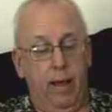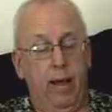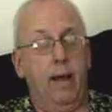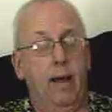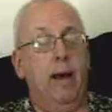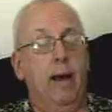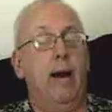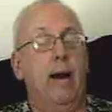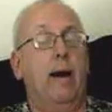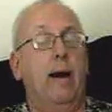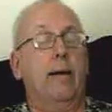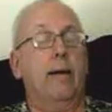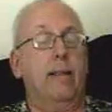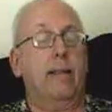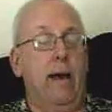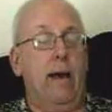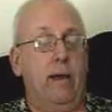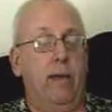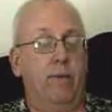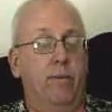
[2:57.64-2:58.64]

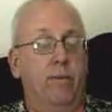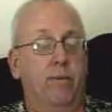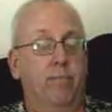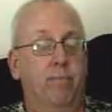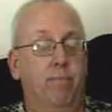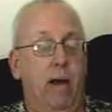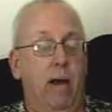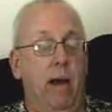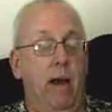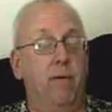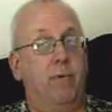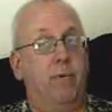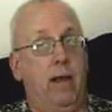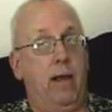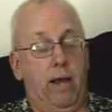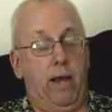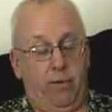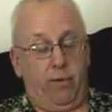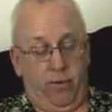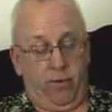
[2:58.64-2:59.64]
Alas, I forgot to
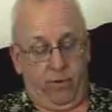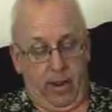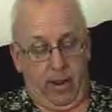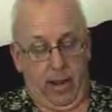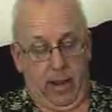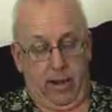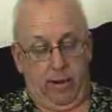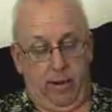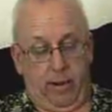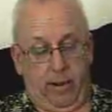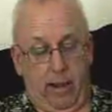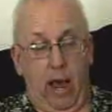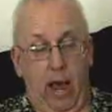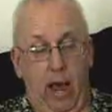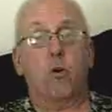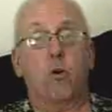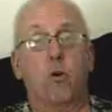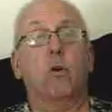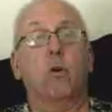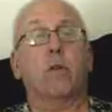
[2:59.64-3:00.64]
state, God
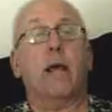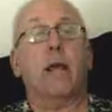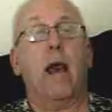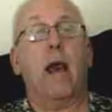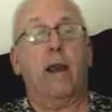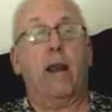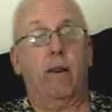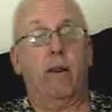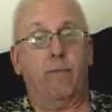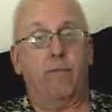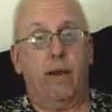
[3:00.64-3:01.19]
early had invented